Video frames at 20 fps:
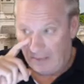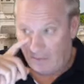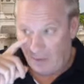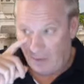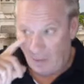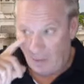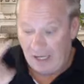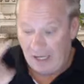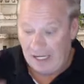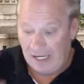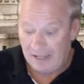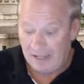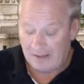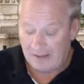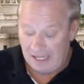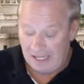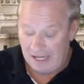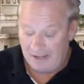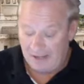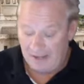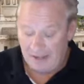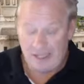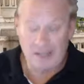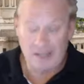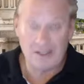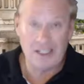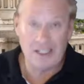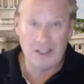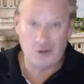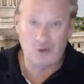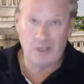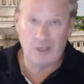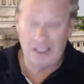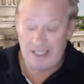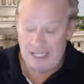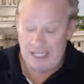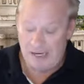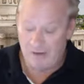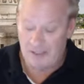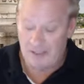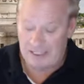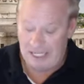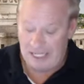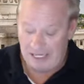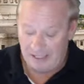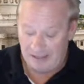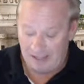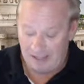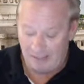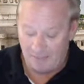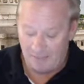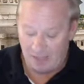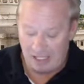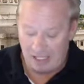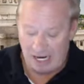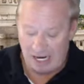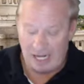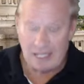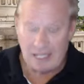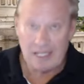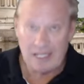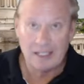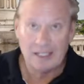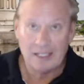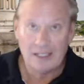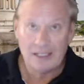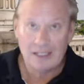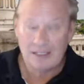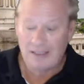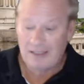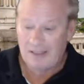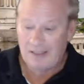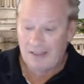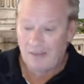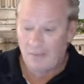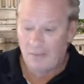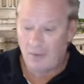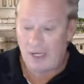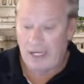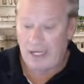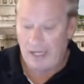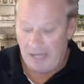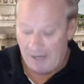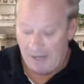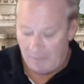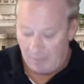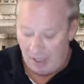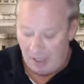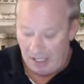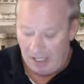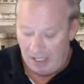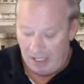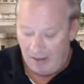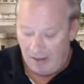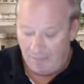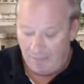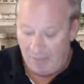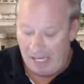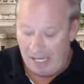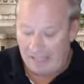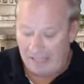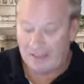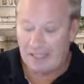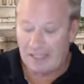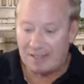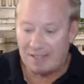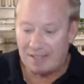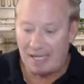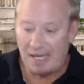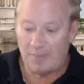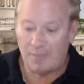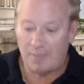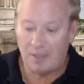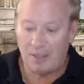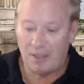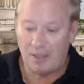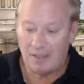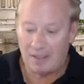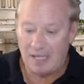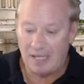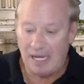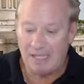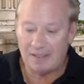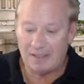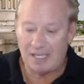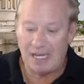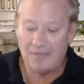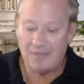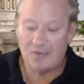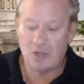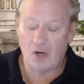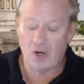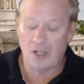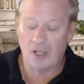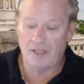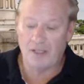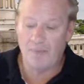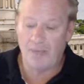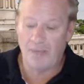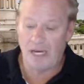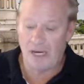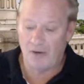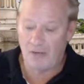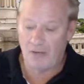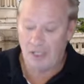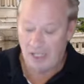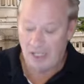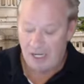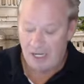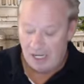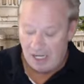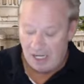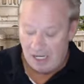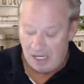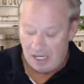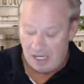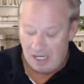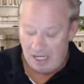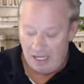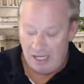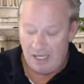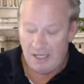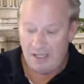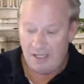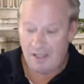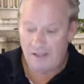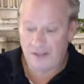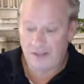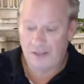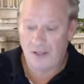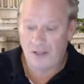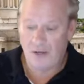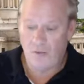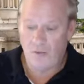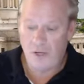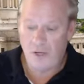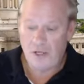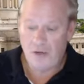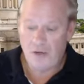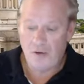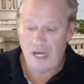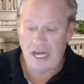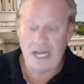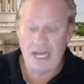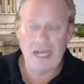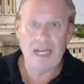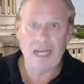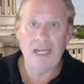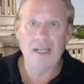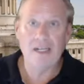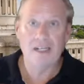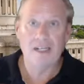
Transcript: from what I understand, it's really irritating them that I bring it up, but the best example, as I've talked about, is when you had